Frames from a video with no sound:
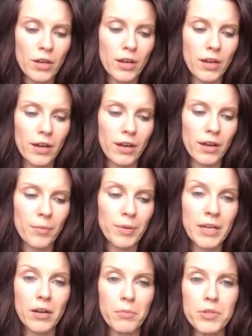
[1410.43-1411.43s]
uh,
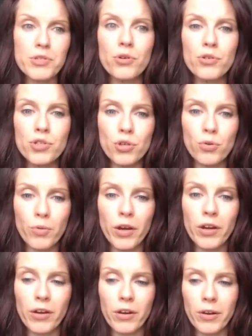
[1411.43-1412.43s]
become a social
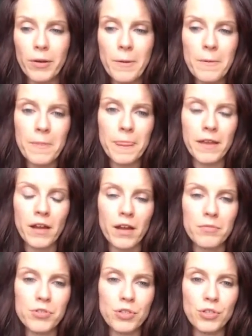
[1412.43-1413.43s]
worker
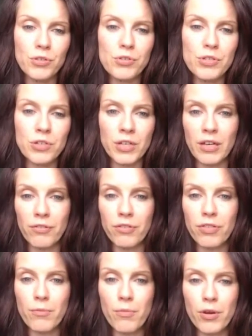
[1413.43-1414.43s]
um, to use your
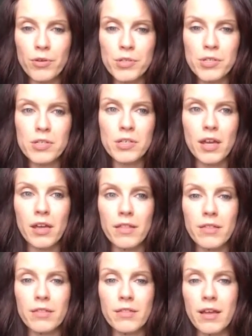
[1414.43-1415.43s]
gift the most
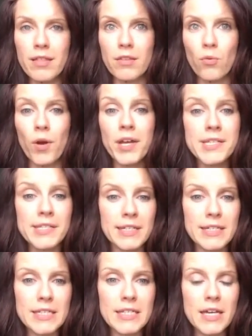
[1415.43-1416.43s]
and, and the
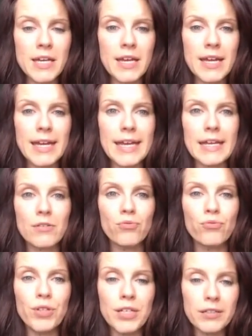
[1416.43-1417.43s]
wisest. It
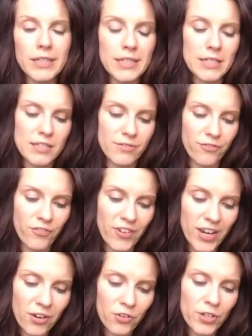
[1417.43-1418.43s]
really is
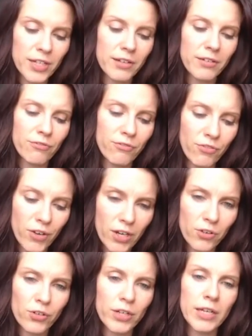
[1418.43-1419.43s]
very,
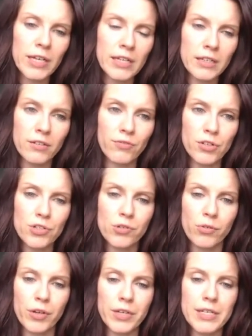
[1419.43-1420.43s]
very
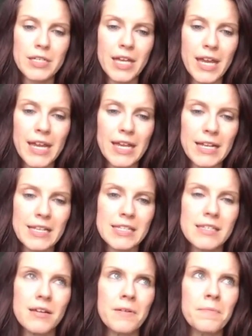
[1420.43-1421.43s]
individual and it
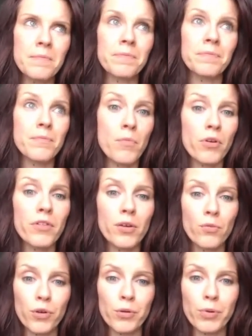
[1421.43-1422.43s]
takes more
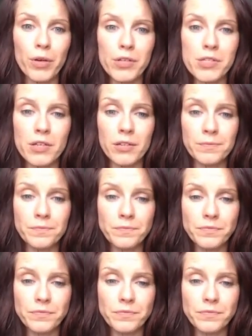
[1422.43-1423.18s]
than one person,